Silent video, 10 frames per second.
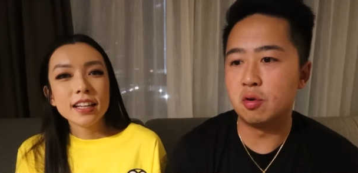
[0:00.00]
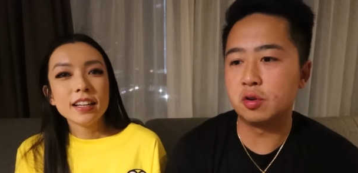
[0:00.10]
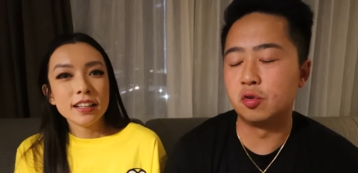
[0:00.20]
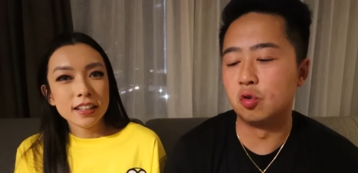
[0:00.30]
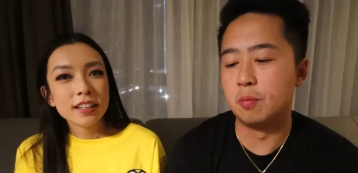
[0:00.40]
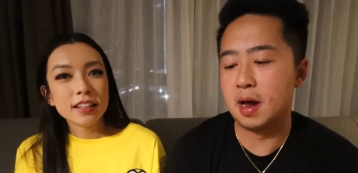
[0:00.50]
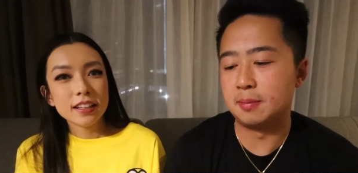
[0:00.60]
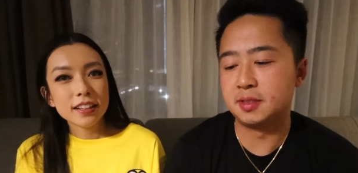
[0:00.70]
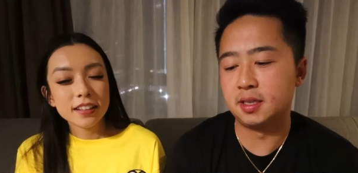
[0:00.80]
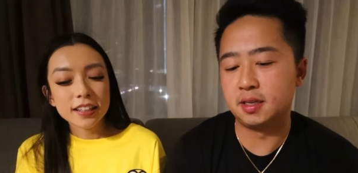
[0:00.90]
Speaker 1: go on Google
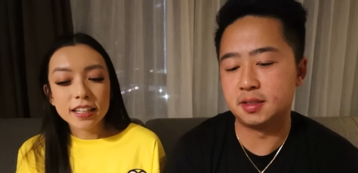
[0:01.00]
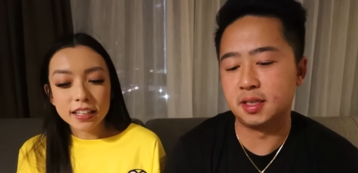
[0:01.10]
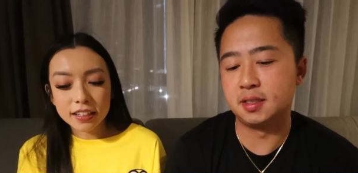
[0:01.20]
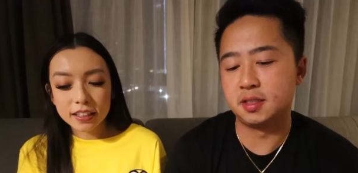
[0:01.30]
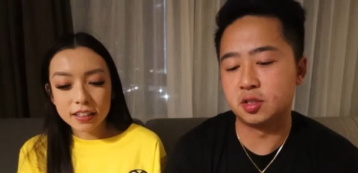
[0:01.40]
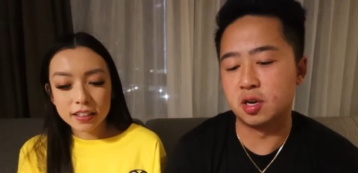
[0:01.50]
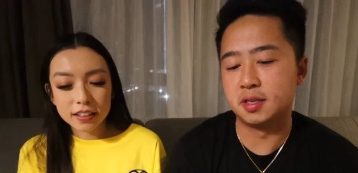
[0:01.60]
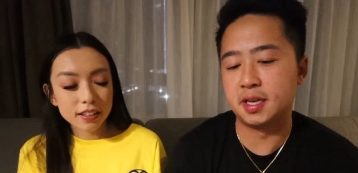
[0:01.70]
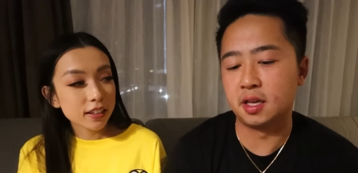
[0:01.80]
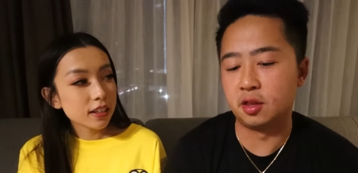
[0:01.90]
Maps and it says it's gonna
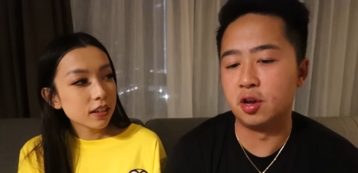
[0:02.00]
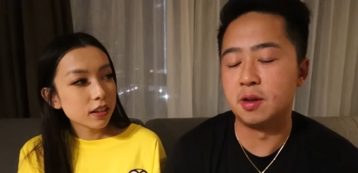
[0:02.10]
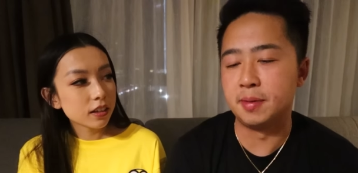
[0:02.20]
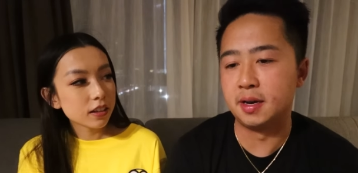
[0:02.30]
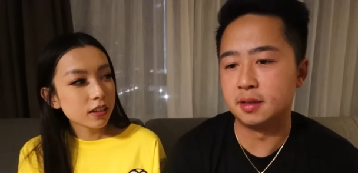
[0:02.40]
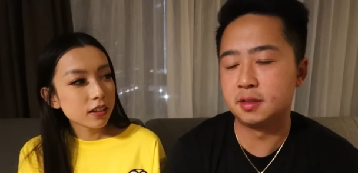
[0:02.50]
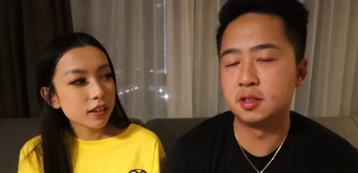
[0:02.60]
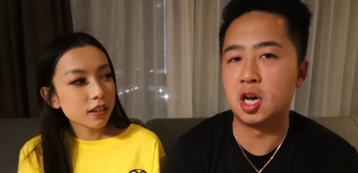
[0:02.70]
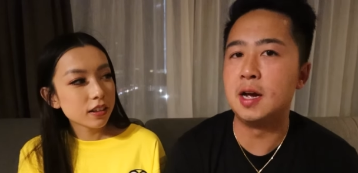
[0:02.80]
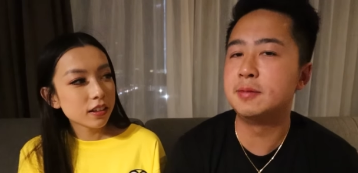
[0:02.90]
take 30 minutes,
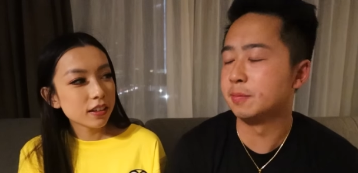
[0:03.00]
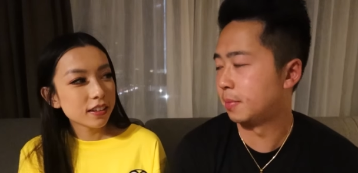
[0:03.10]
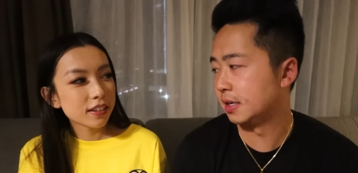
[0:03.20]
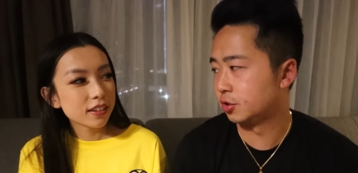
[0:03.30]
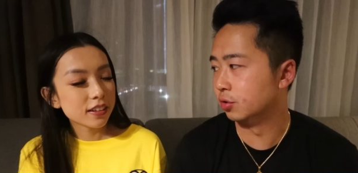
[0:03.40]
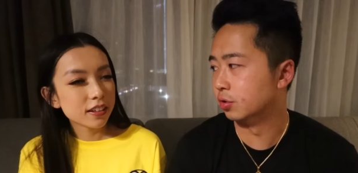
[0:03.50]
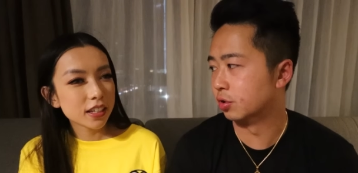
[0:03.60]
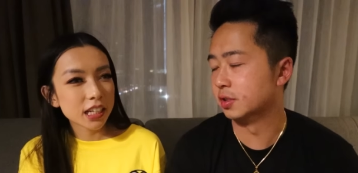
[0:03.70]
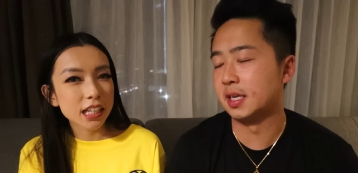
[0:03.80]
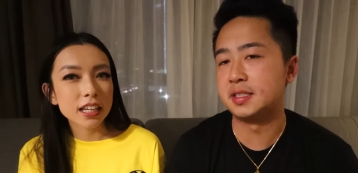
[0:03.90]
times it by two,
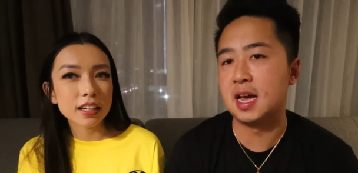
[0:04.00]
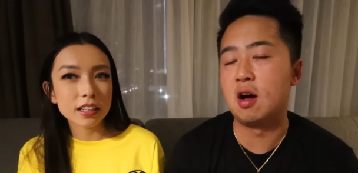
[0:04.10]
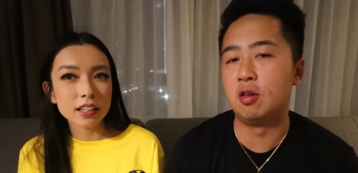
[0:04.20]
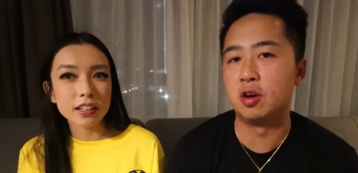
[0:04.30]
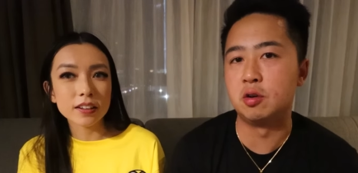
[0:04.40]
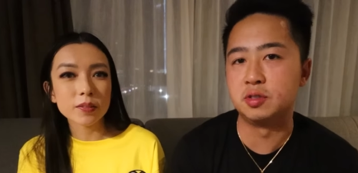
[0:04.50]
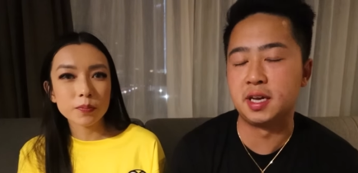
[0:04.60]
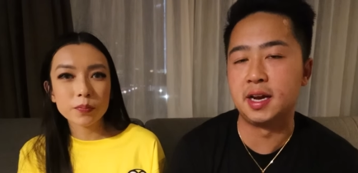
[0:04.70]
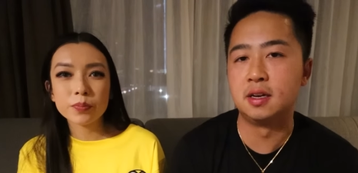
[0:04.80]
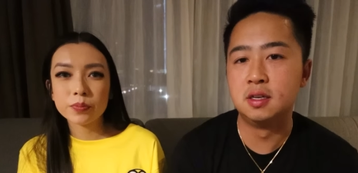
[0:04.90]
because that's yeah. how long it will
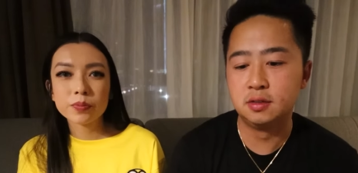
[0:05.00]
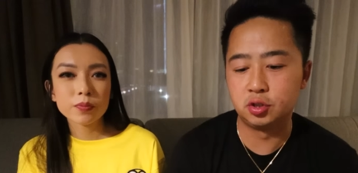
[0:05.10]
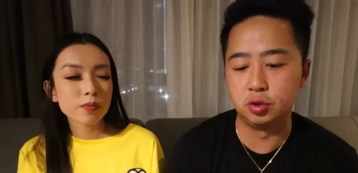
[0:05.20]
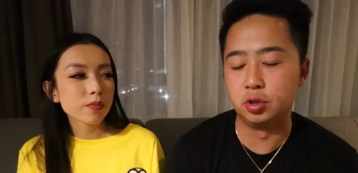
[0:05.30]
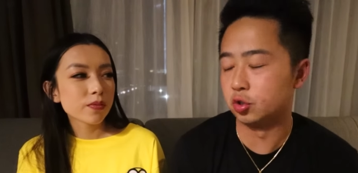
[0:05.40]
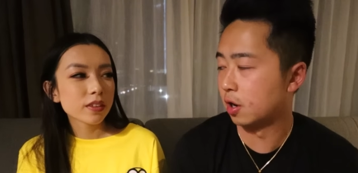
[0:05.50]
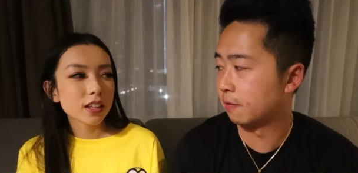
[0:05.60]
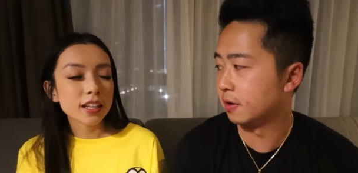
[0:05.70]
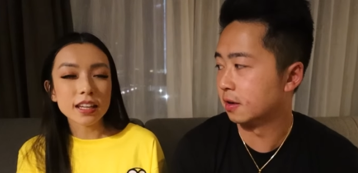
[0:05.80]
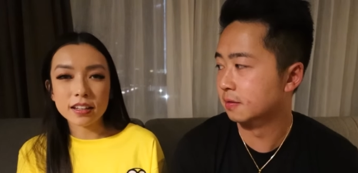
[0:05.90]
take due to
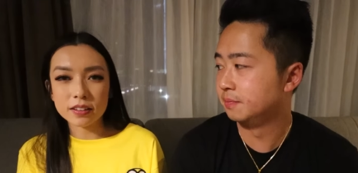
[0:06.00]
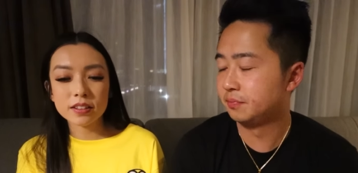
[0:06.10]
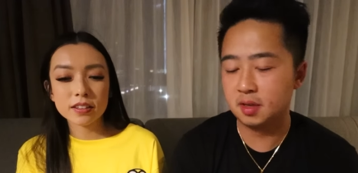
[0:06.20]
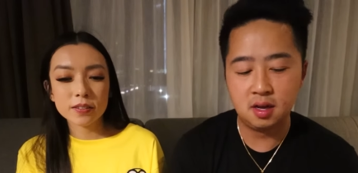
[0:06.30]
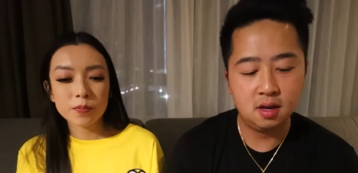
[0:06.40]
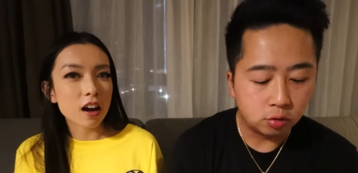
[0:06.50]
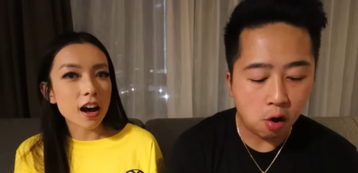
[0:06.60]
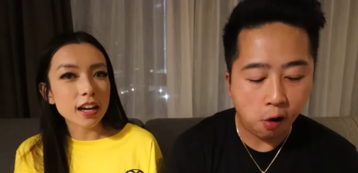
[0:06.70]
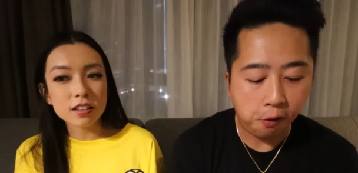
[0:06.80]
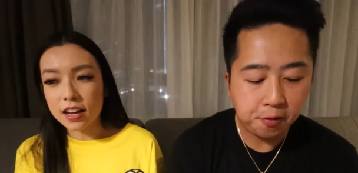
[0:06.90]
traffic.
Speaker 2: Yes. Yeah.
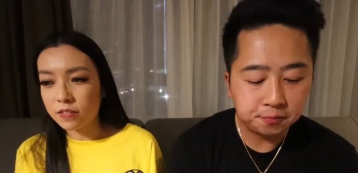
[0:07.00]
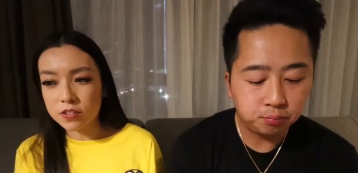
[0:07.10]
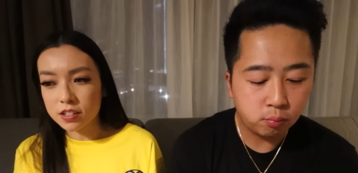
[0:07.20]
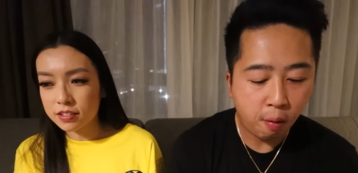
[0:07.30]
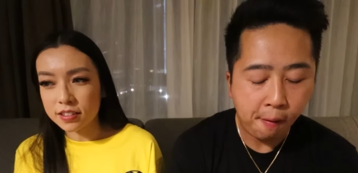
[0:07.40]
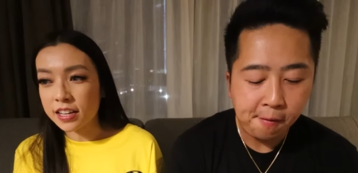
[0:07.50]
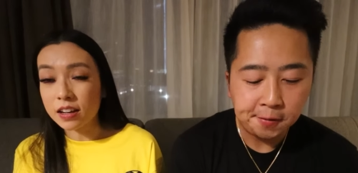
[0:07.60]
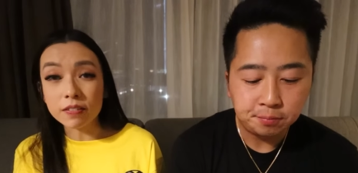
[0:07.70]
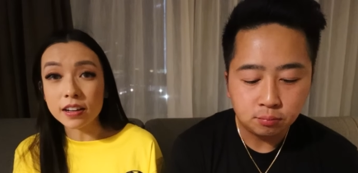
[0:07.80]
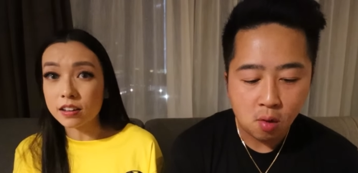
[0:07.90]
I have just
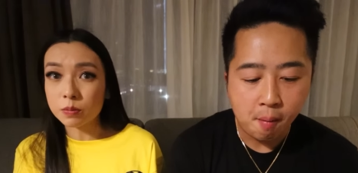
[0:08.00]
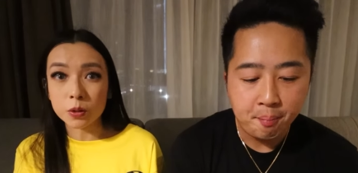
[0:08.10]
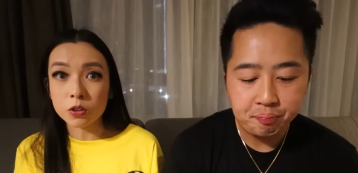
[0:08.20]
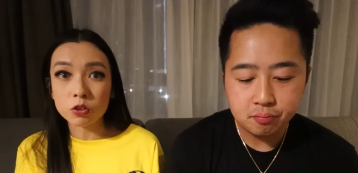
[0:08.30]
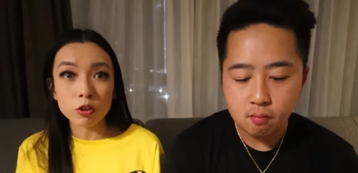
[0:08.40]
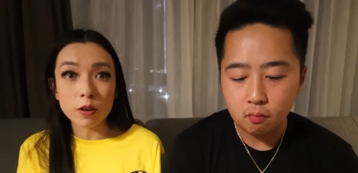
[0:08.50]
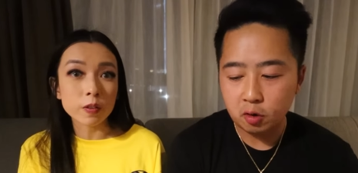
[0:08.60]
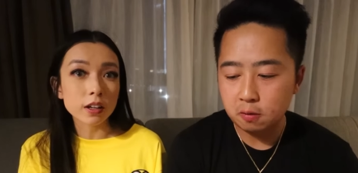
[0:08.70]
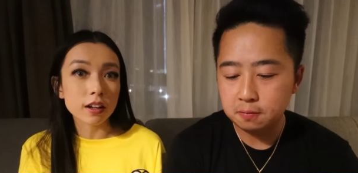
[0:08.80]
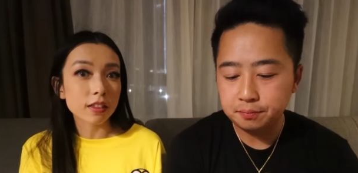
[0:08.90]
never experienced
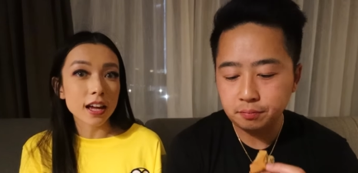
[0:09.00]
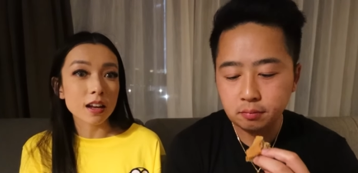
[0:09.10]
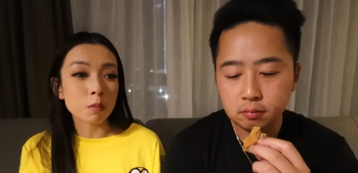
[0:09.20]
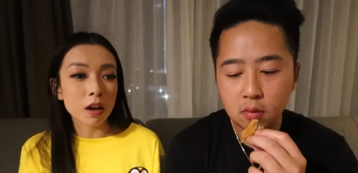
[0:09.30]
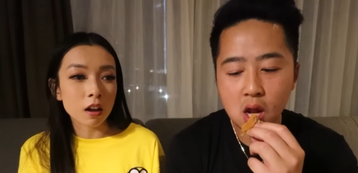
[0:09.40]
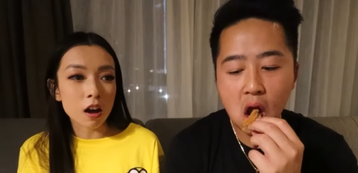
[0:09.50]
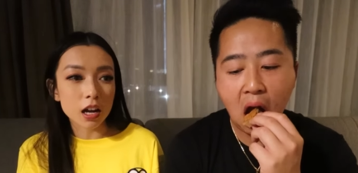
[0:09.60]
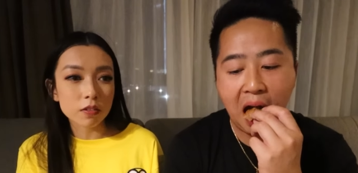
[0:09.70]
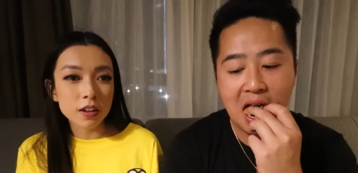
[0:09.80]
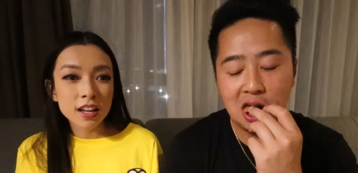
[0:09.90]
traffic like that in my
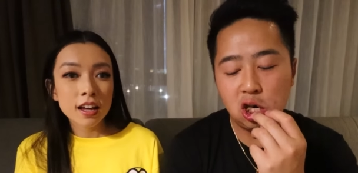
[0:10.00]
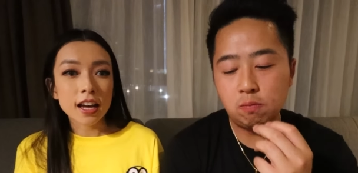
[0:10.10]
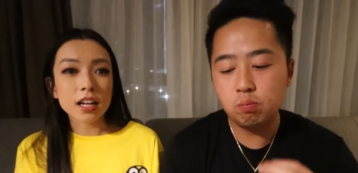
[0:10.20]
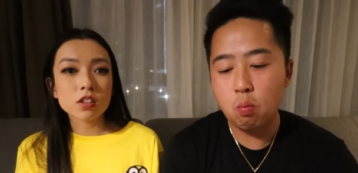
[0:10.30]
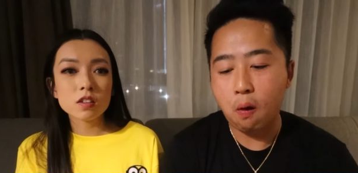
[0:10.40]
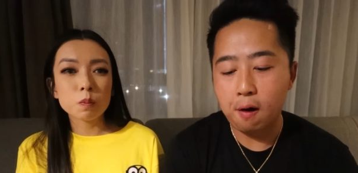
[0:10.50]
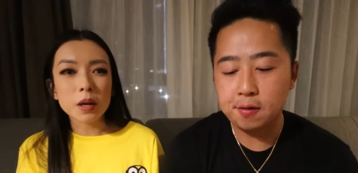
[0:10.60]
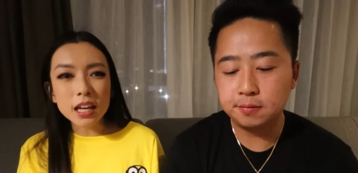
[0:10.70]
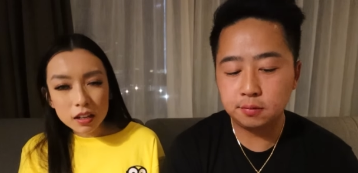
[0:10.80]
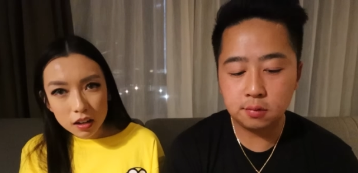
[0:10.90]
life. And just
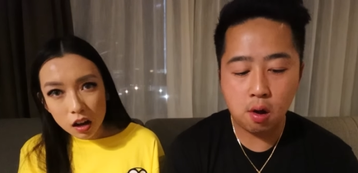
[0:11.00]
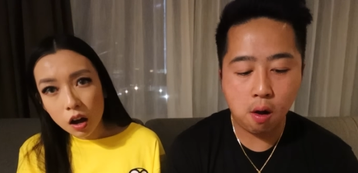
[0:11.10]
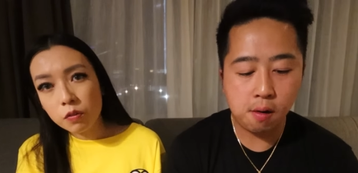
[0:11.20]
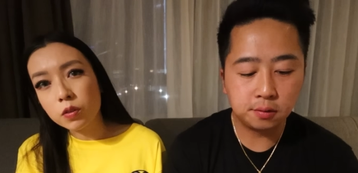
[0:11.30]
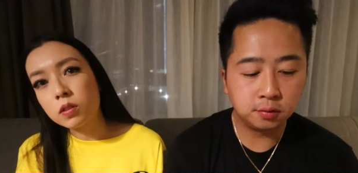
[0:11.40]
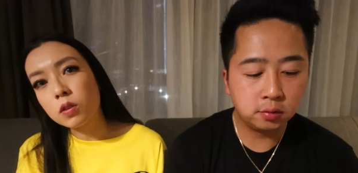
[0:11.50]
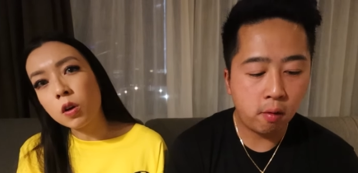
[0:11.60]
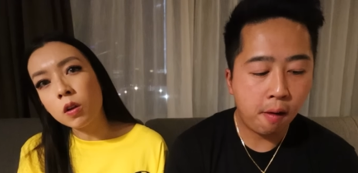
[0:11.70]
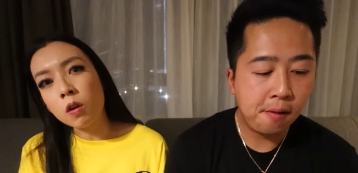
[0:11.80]
being in a car for so